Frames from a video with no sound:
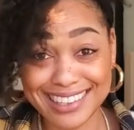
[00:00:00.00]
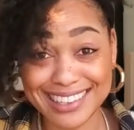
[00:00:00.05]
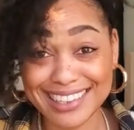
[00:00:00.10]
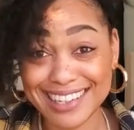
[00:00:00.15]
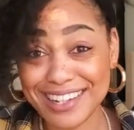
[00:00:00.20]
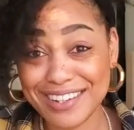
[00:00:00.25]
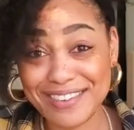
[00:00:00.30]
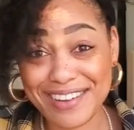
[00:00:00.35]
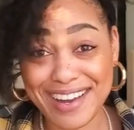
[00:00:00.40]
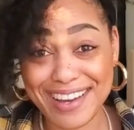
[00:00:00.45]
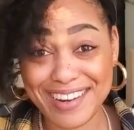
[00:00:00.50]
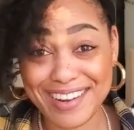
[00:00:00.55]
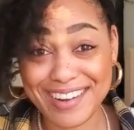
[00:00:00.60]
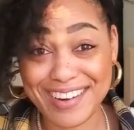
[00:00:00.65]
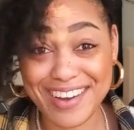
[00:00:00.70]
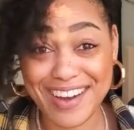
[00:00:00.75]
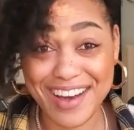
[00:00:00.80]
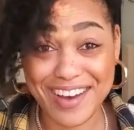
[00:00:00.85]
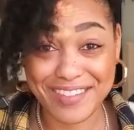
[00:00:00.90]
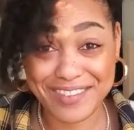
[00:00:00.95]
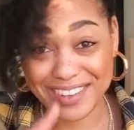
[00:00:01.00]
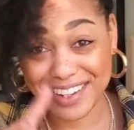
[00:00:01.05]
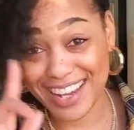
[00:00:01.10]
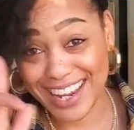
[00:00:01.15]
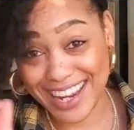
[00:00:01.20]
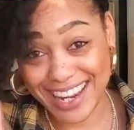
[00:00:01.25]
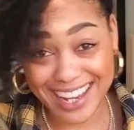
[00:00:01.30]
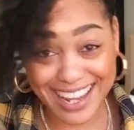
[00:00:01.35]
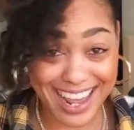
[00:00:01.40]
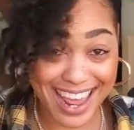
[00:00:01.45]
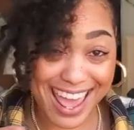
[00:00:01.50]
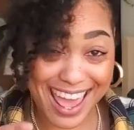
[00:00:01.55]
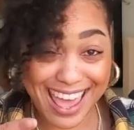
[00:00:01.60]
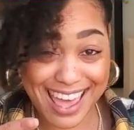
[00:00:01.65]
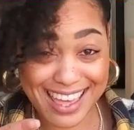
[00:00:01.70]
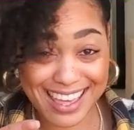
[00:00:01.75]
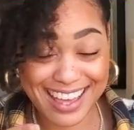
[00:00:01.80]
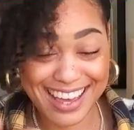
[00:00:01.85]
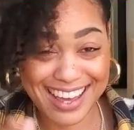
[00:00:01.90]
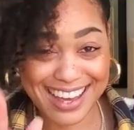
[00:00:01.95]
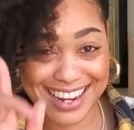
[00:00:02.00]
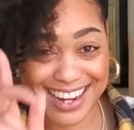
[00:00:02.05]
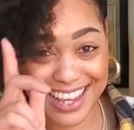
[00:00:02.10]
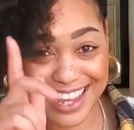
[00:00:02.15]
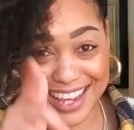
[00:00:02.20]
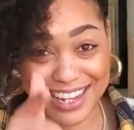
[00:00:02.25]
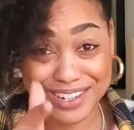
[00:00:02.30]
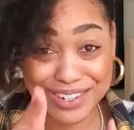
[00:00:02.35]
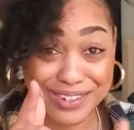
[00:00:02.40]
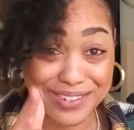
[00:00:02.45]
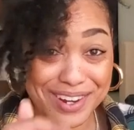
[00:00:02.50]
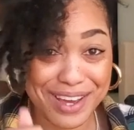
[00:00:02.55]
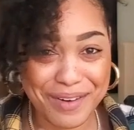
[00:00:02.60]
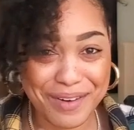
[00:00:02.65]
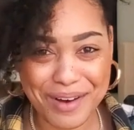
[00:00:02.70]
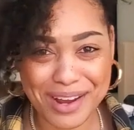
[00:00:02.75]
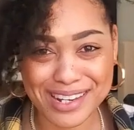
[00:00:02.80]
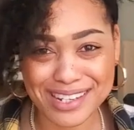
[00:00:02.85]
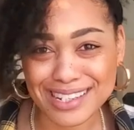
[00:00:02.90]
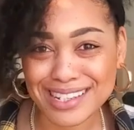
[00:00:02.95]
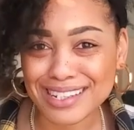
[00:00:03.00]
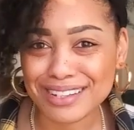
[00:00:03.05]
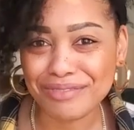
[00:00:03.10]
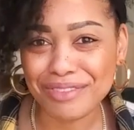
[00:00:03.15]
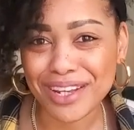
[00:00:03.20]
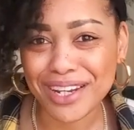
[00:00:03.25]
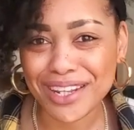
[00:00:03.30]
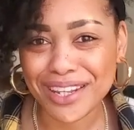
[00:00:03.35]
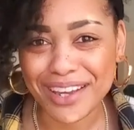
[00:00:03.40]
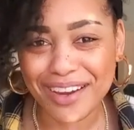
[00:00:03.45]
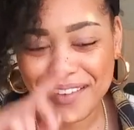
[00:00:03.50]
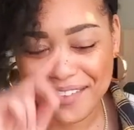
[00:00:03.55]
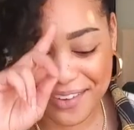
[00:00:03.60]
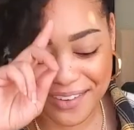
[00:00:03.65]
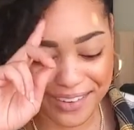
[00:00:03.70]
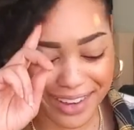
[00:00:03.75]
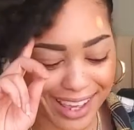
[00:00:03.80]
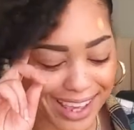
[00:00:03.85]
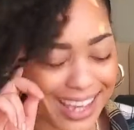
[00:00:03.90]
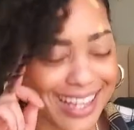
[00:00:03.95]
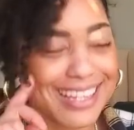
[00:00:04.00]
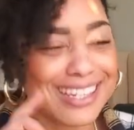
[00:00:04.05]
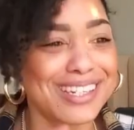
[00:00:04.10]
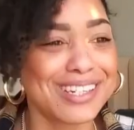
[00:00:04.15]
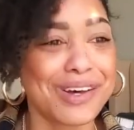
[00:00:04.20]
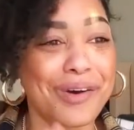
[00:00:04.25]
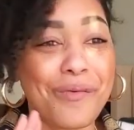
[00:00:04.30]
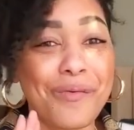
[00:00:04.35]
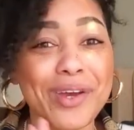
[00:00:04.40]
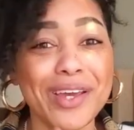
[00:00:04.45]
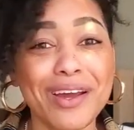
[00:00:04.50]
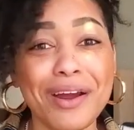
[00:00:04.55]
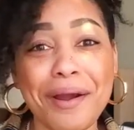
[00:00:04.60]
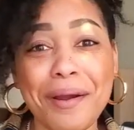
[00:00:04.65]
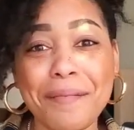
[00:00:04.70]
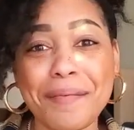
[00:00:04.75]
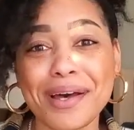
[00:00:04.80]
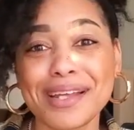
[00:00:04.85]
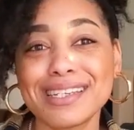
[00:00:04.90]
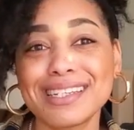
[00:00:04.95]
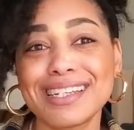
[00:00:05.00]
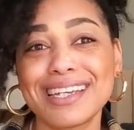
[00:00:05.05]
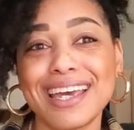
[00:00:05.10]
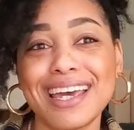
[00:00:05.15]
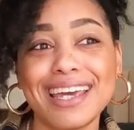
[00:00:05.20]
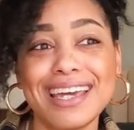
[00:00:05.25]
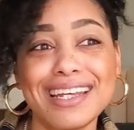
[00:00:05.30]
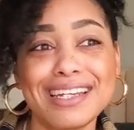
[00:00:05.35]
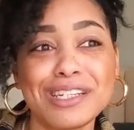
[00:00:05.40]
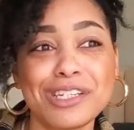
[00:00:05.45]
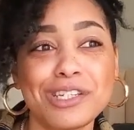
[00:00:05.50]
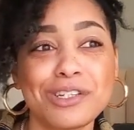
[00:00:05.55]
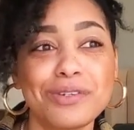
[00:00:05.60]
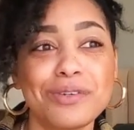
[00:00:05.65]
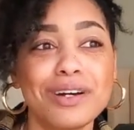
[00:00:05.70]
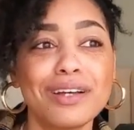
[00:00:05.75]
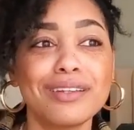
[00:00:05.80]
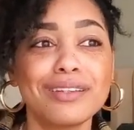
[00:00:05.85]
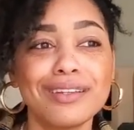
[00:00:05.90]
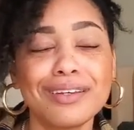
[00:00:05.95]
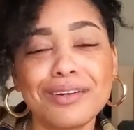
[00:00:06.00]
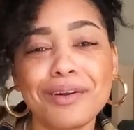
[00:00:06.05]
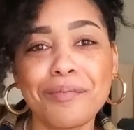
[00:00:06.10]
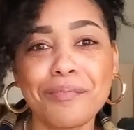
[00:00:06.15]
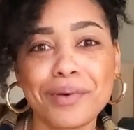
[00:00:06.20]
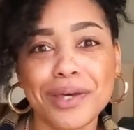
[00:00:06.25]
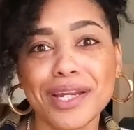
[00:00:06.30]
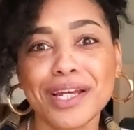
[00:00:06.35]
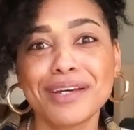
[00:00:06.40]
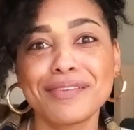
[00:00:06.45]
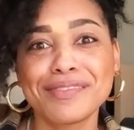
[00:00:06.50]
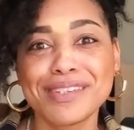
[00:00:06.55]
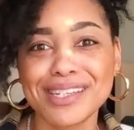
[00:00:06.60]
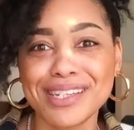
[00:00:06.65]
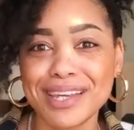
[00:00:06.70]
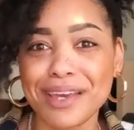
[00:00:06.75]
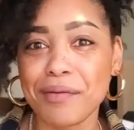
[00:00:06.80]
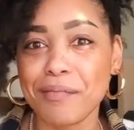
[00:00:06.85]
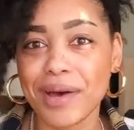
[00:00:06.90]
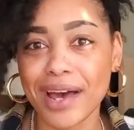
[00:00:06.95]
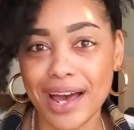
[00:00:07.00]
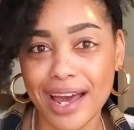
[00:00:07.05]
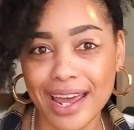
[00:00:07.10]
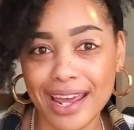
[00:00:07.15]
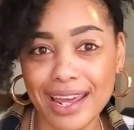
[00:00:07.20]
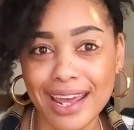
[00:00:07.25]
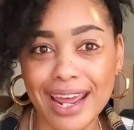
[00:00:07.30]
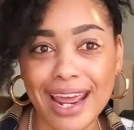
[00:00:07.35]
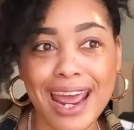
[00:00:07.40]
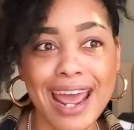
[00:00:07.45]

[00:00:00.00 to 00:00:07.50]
click right on off. Like, honey, do not watch this video, okay? So we are about to get into a little bit of TMI